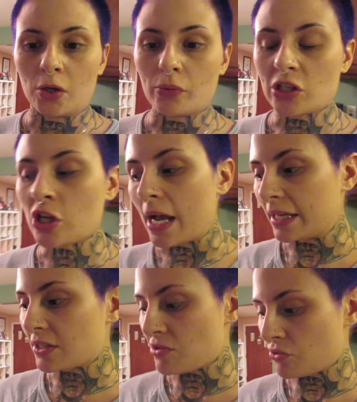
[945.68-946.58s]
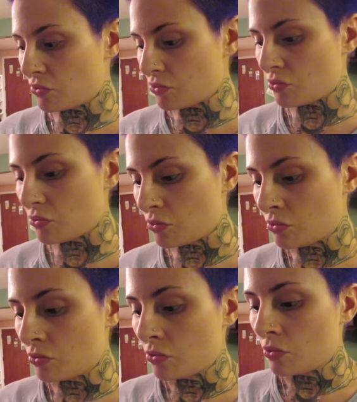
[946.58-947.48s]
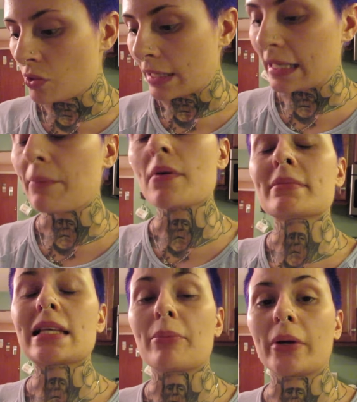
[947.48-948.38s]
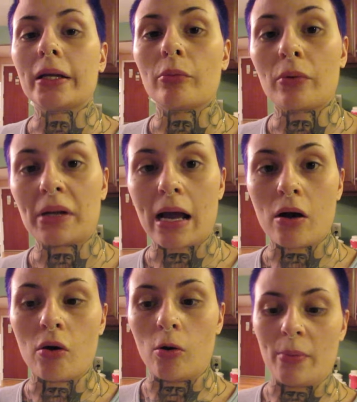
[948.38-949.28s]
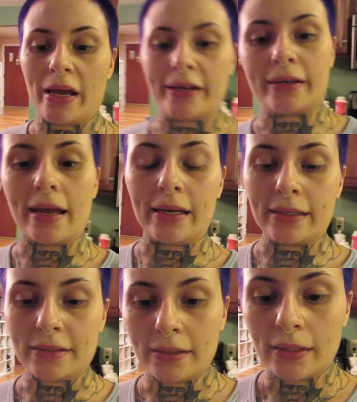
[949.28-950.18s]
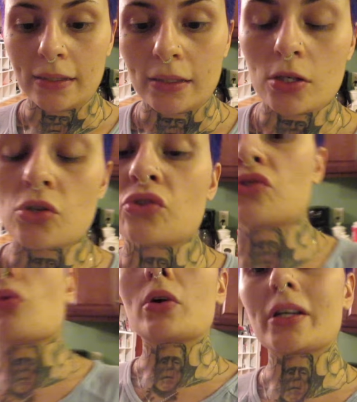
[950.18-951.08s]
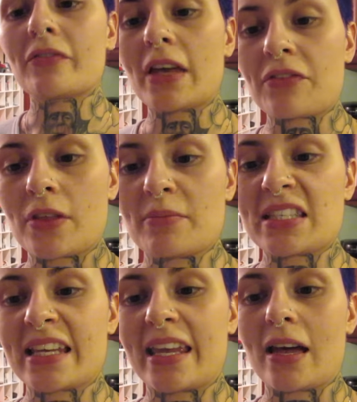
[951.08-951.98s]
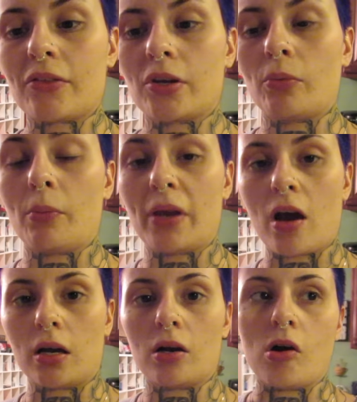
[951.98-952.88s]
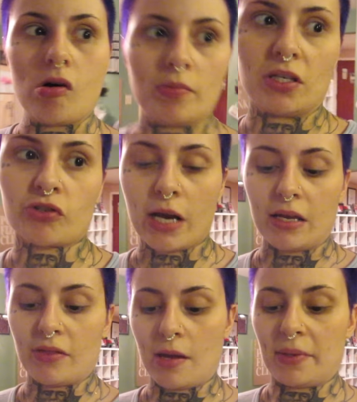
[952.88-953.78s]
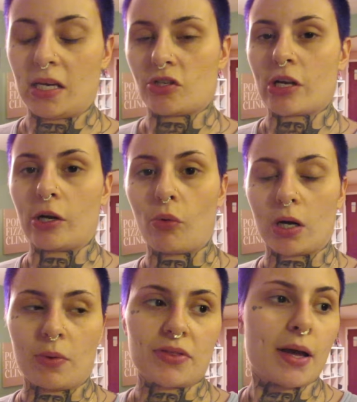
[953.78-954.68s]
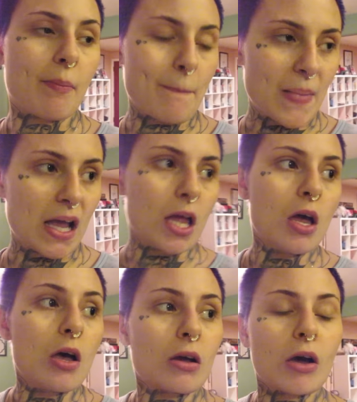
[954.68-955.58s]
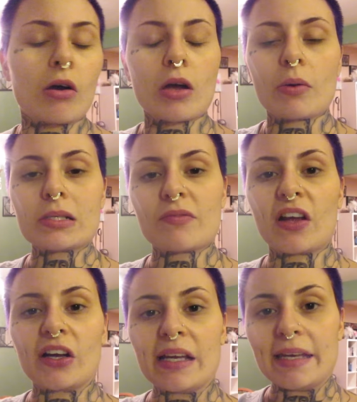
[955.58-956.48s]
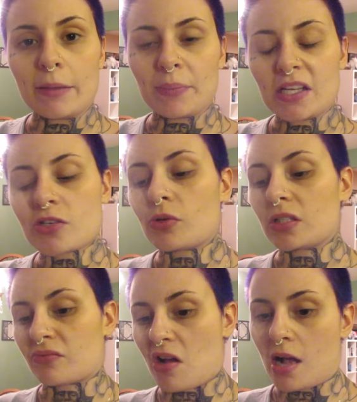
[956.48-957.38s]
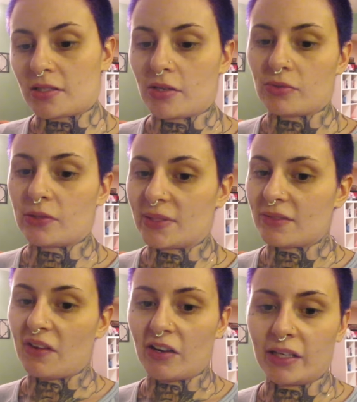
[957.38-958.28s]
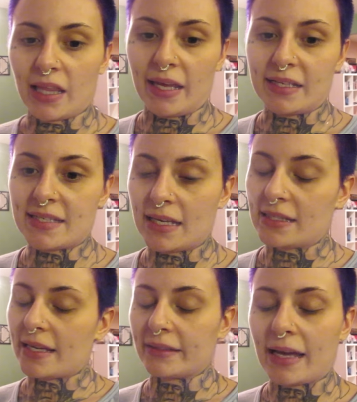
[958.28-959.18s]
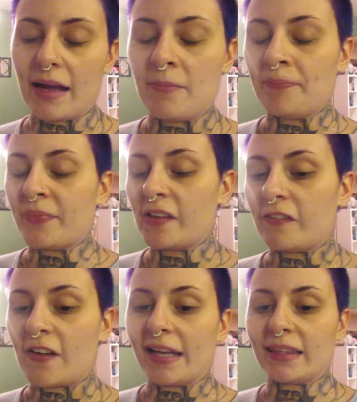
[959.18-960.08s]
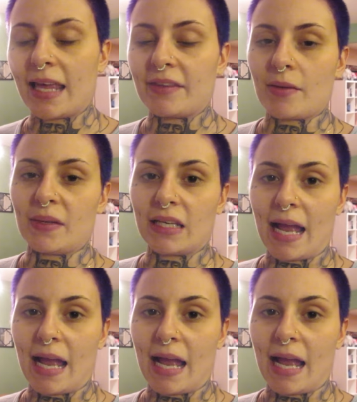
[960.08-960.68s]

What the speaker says: We try to keep them separated when we're not home and sort of get them together when we are home and train them and try to work with them. But Coco is very nippy towards Roscoe, so it's very like, it's like that fine line that me and